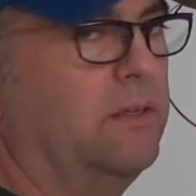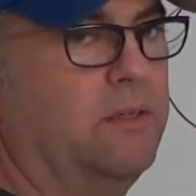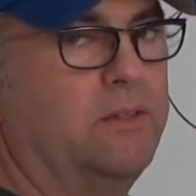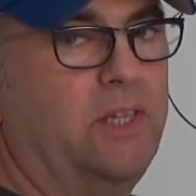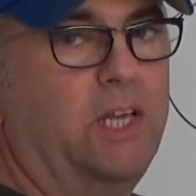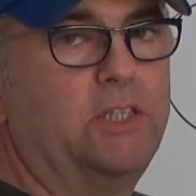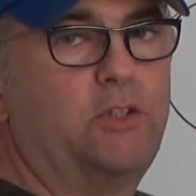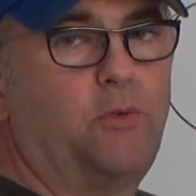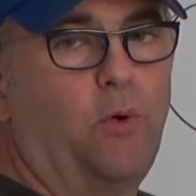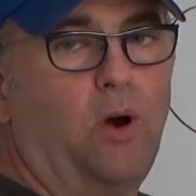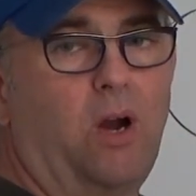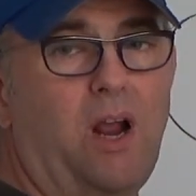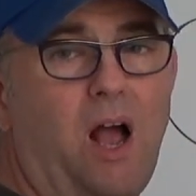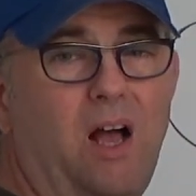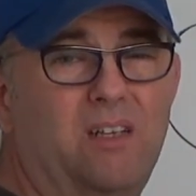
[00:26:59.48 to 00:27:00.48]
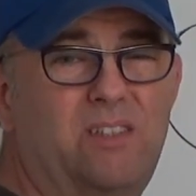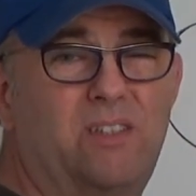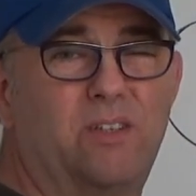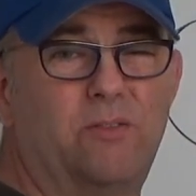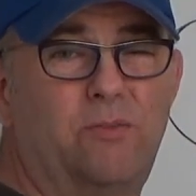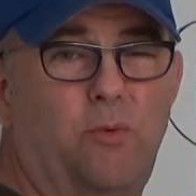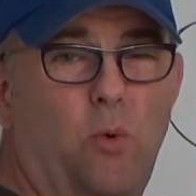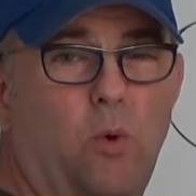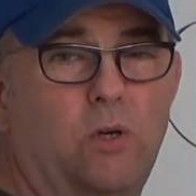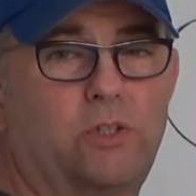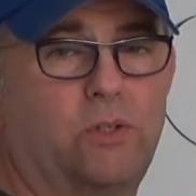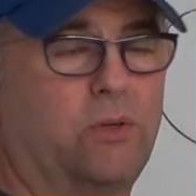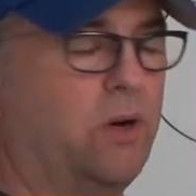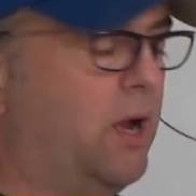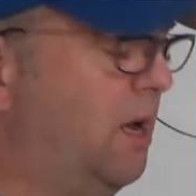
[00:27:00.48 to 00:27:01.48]
That's for a constant
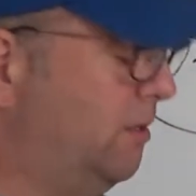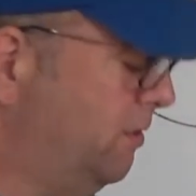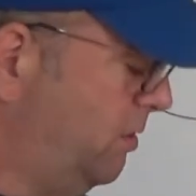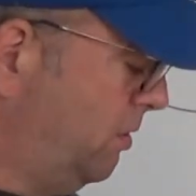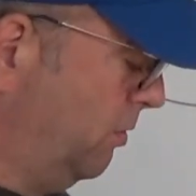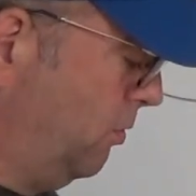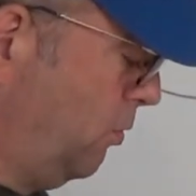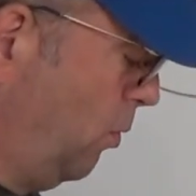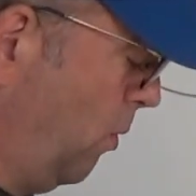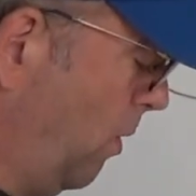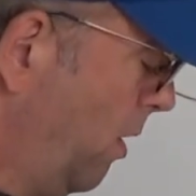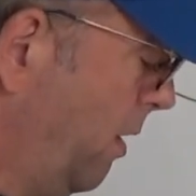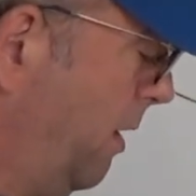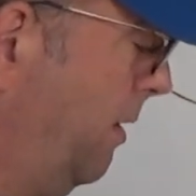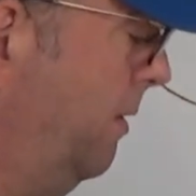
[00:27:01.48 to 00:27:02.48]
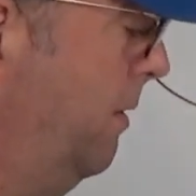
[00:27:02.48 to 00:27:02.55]
force or constant torque.